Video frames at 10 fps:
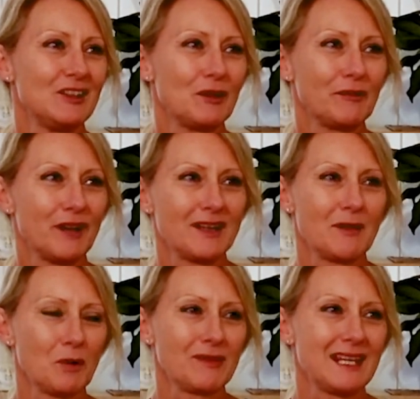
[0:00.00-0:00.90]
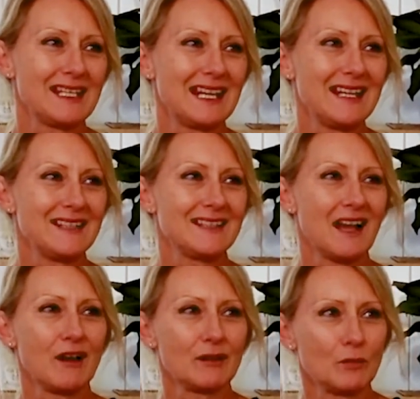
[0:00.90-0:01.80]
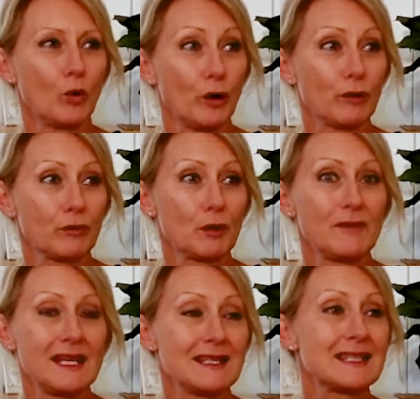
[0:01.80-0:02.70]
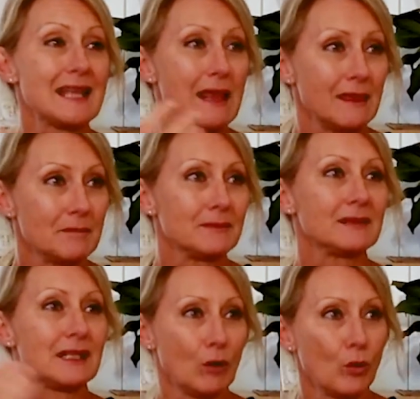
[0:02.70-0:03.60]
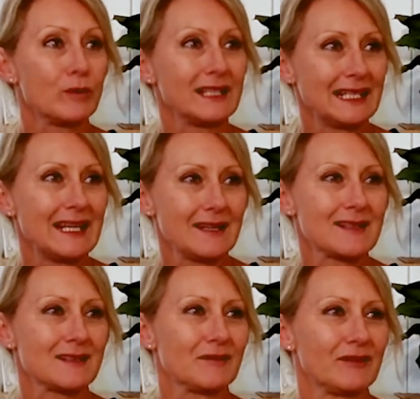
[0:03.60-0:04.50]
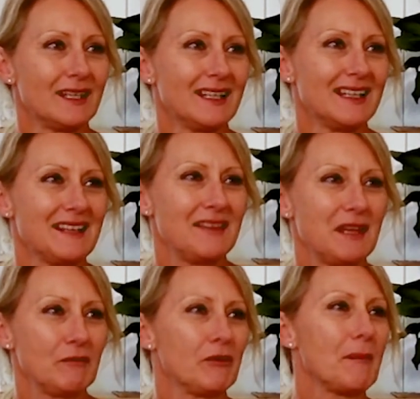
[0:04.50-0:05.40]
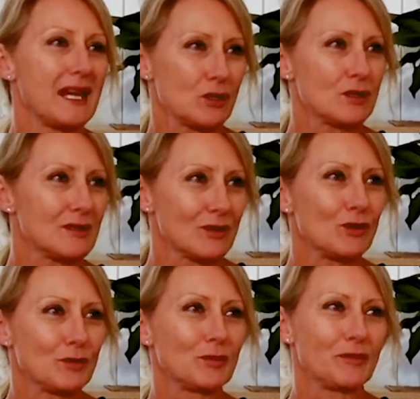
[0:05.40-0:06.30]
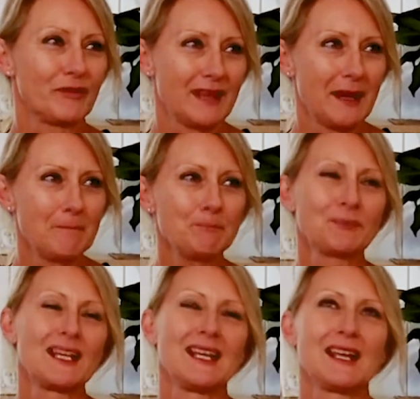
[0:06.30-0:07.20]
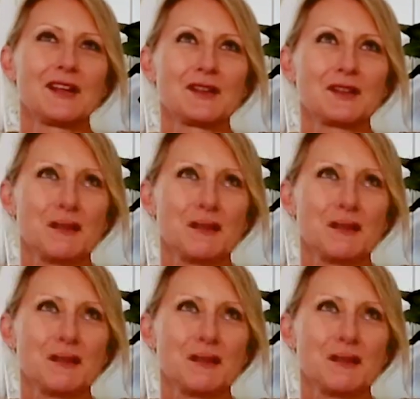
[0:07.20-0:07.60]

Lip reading: find out what their needs are and work through, and then send them all the links of the information suitable for them. So then